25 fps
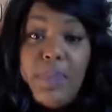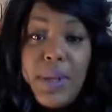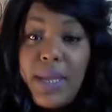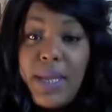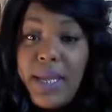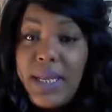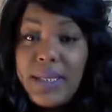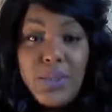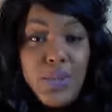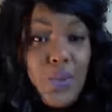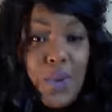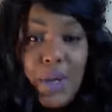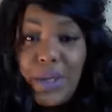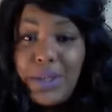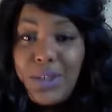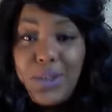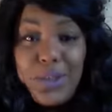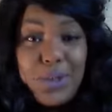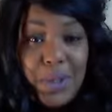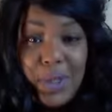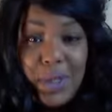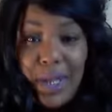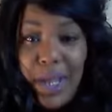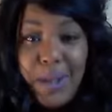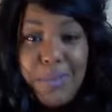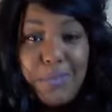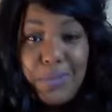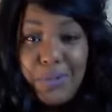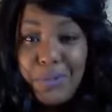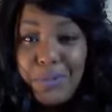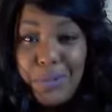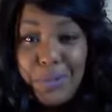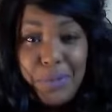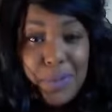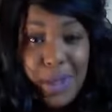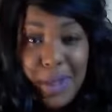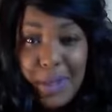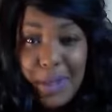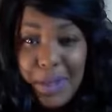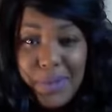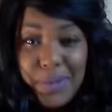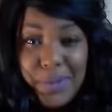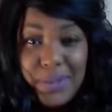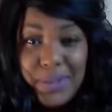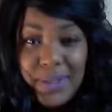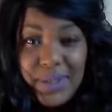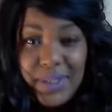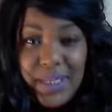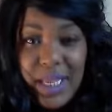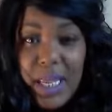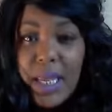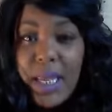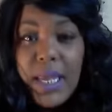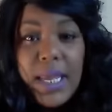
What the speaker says: Because once you come through those,